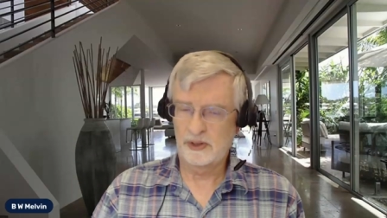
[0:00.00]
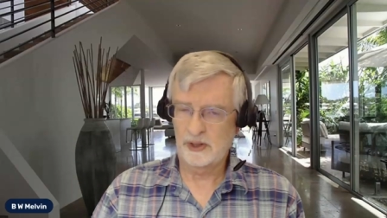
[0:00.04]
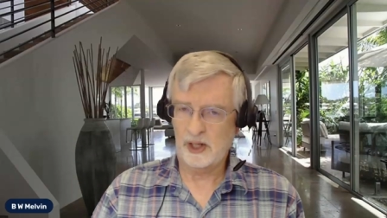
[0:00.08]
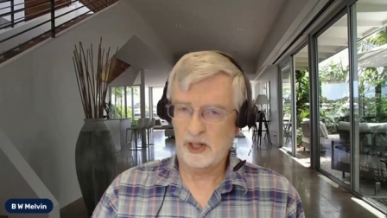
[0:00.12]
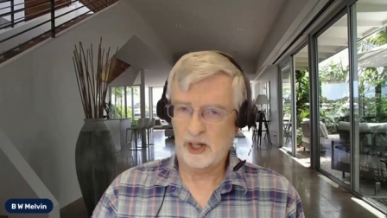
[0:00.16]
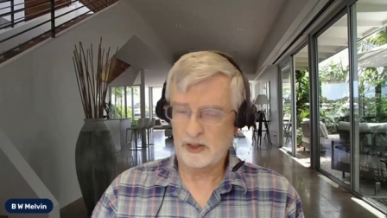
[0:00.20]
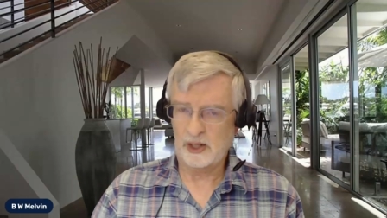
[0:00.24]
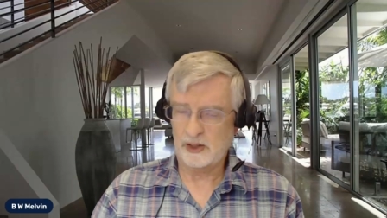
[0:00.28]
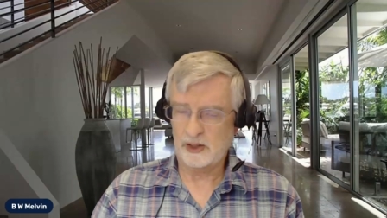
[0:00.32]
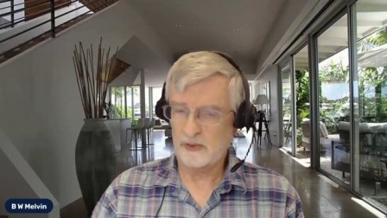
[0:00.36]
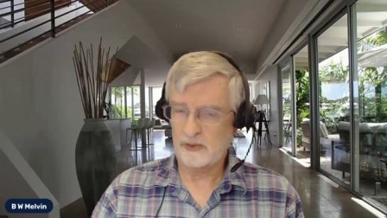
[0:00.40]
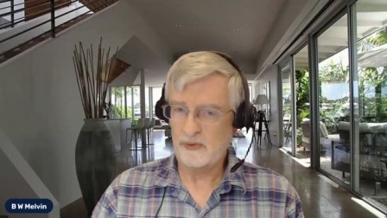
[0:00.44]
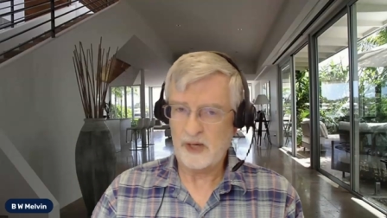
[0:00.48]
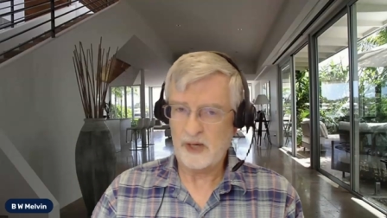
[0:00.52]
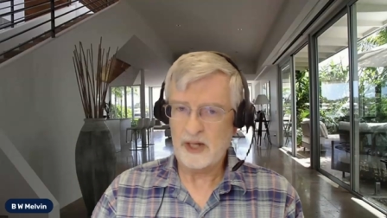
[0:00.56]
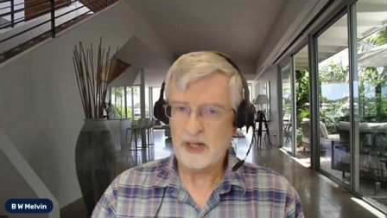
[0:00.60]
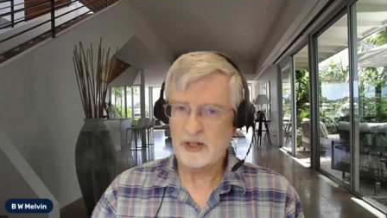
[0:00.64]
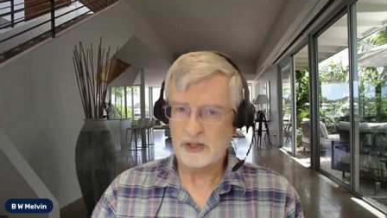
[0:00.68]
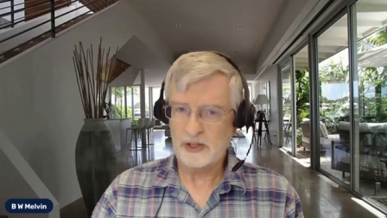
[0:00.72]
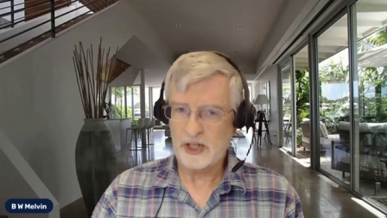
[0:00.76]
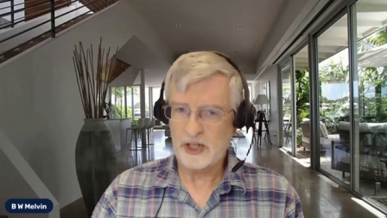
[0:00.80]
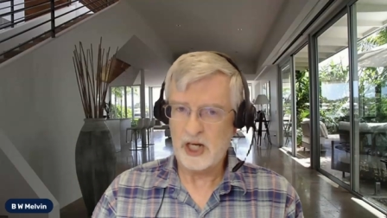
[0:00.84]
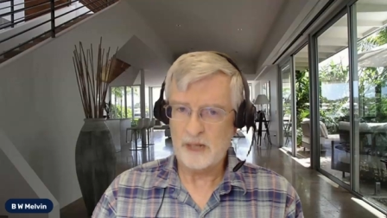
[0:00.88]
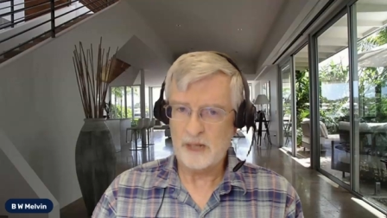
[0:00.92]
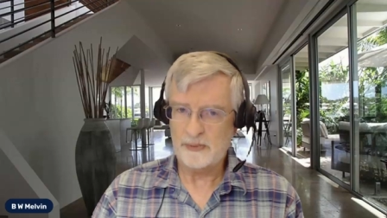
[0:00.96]
uh, the final
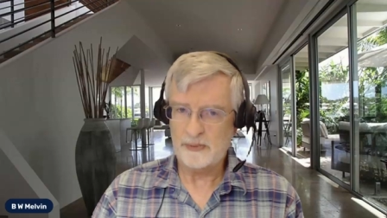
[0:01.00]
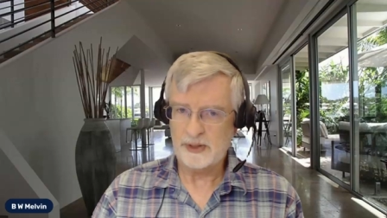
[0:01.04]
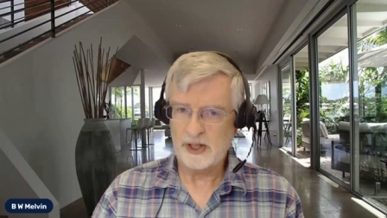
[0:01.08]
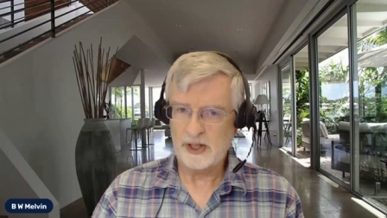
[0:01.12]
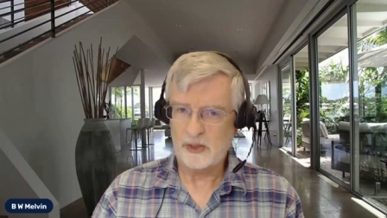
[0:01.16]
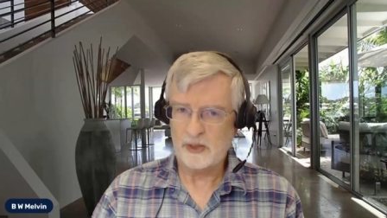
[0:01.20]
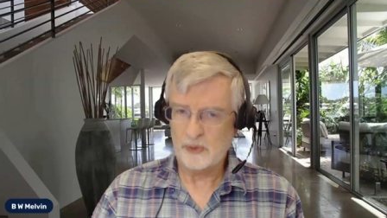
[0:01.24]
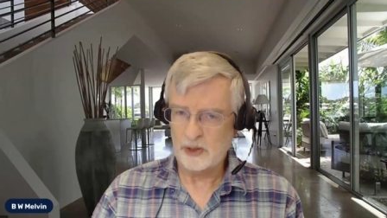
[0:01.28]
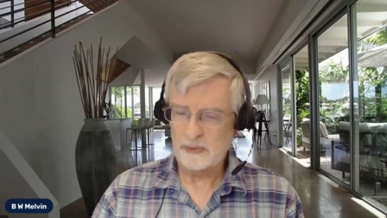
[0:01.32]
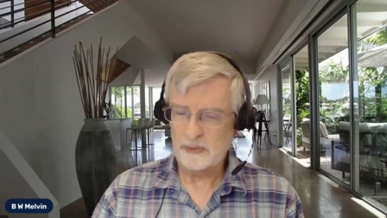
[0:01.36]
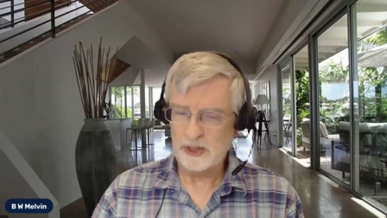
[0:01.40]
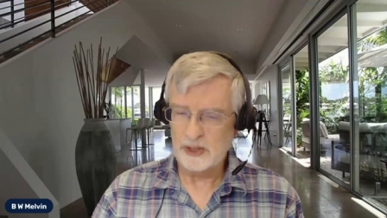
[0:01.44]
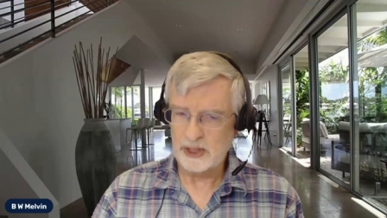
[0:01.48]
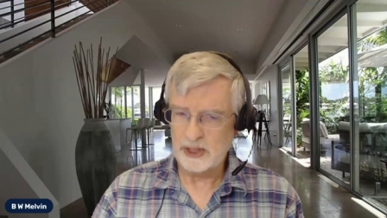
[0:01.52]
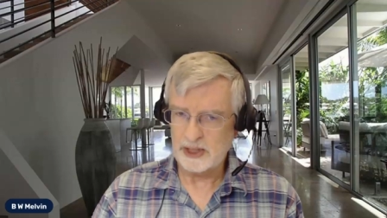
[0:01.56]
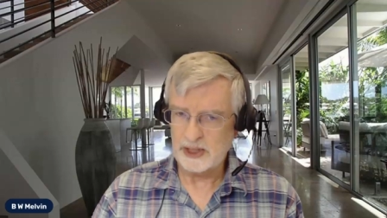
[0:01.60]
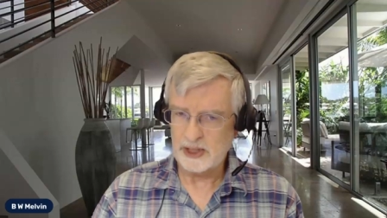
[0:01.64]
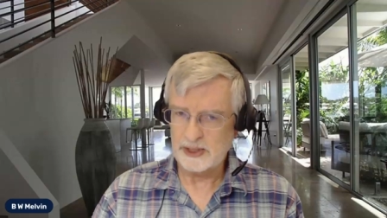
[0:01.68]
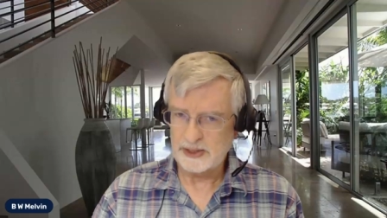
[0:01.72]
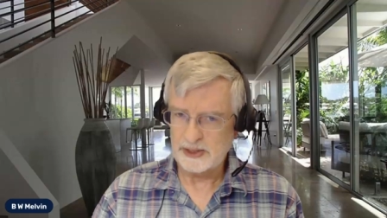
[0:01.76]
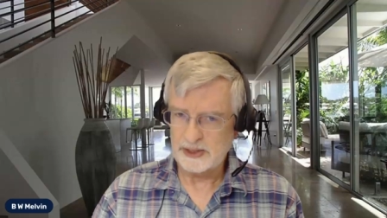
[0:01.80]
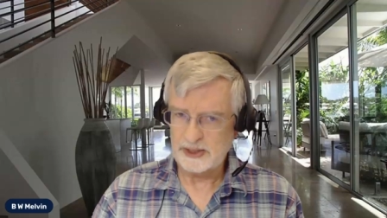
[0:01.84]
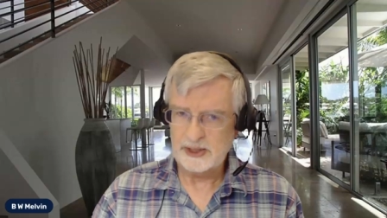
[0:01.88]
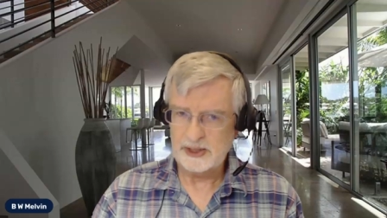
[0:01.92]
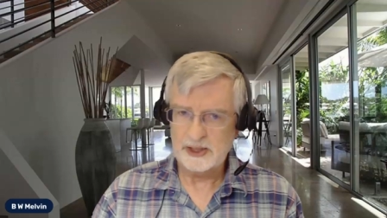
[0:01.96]
time without remedy
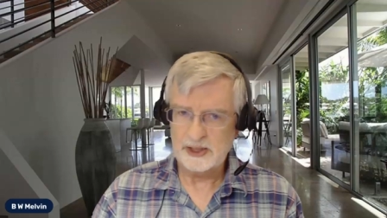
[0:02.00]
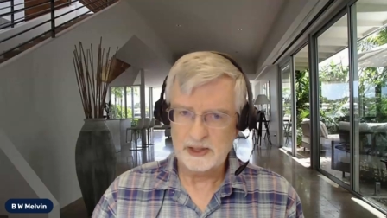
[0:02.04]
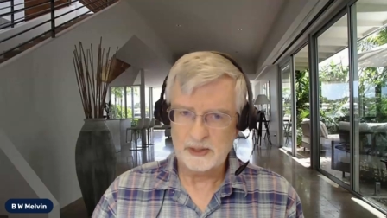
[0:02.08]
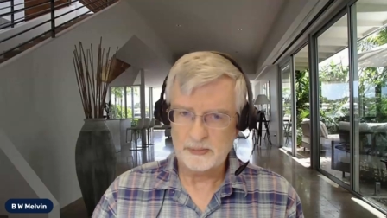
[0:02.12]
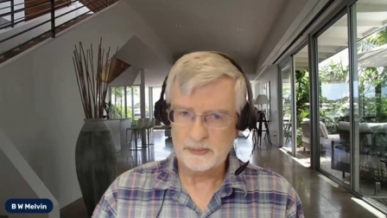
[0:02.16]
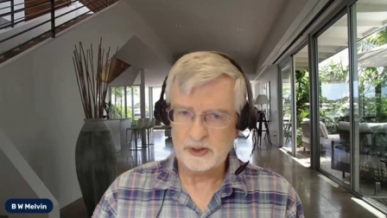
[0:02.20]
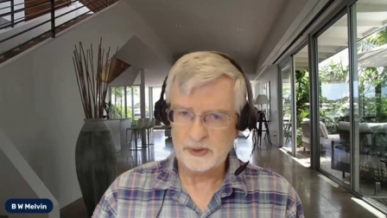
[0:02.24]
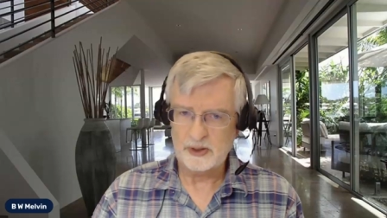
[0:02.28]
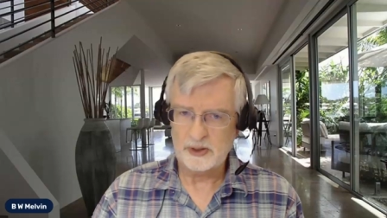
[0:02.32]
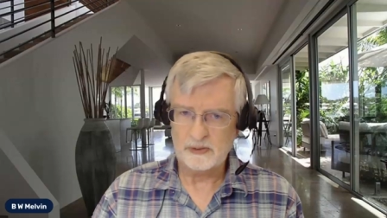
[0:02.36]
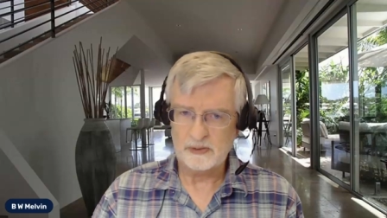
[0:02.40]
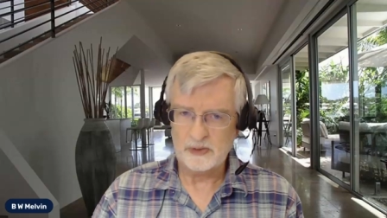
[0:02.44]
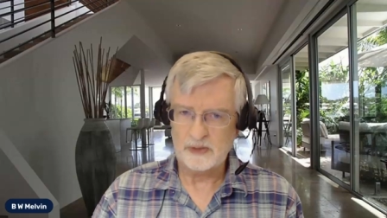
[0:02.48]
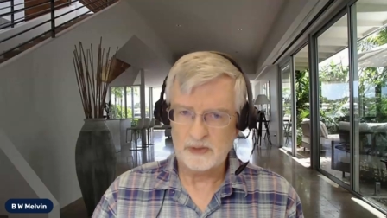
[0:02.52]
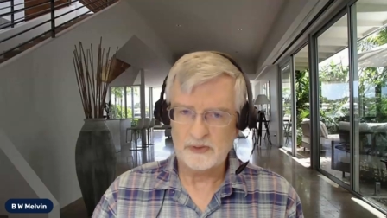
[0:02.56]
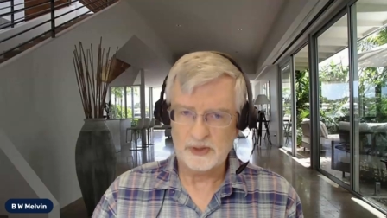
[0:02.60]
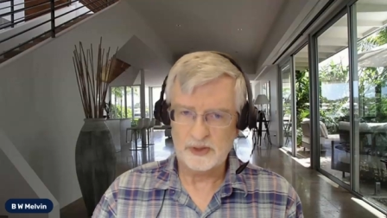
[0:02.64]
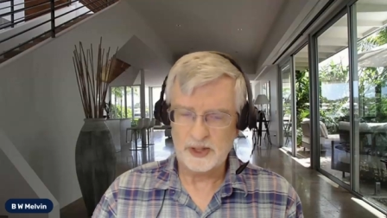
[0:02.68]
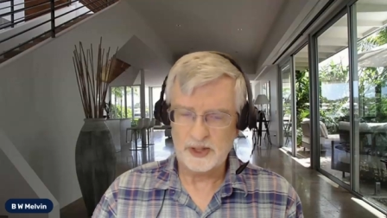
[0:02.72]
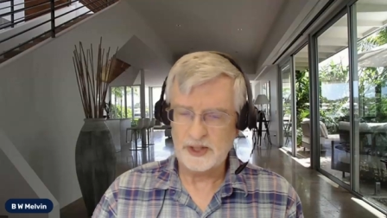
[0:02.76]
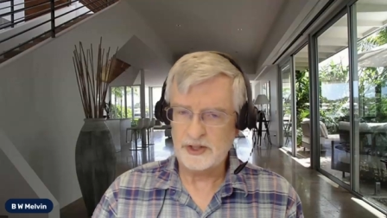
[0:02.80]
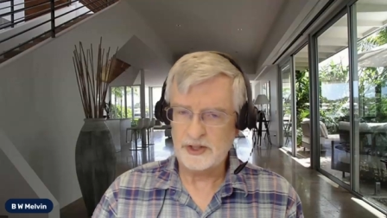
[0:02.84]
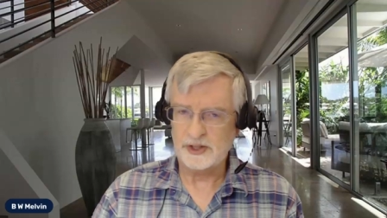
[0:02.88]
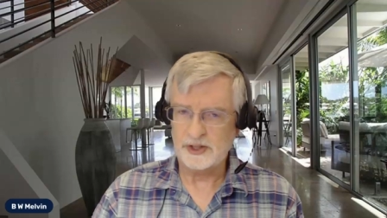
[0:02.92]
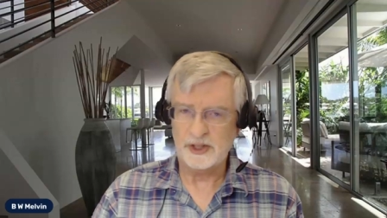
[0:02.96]
is seen in the book of
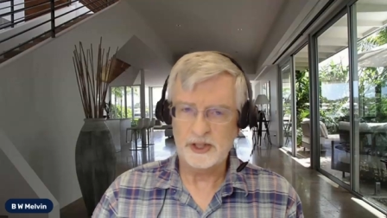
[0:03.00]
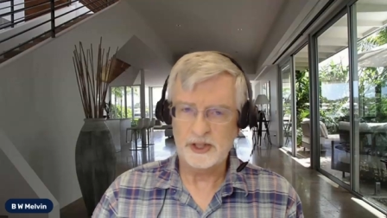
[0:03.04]
Revelation.